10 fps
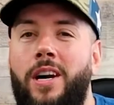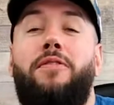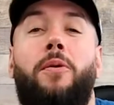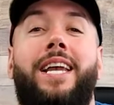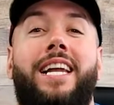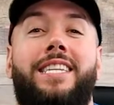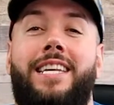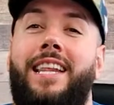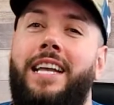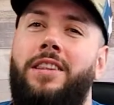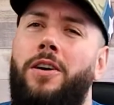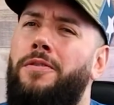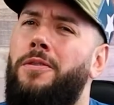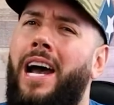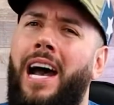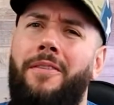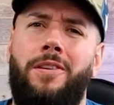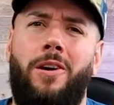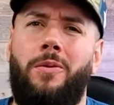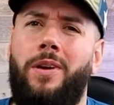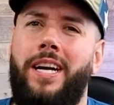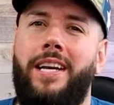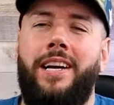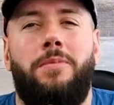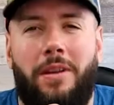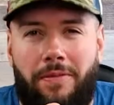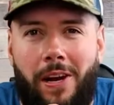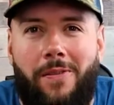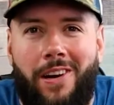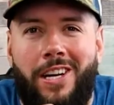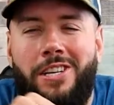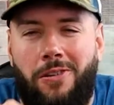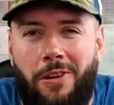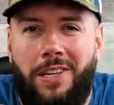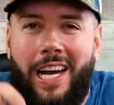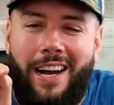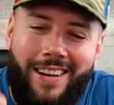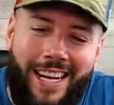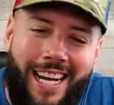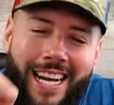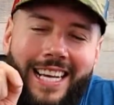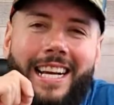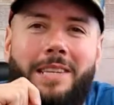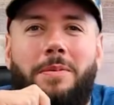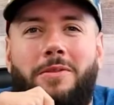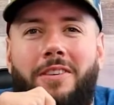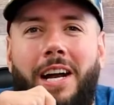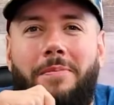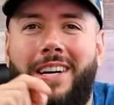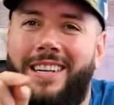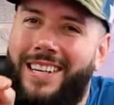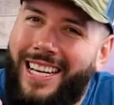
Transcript: Before we get into that though, if you haven't already, do me a favor, scroll down, hit that subscribe button,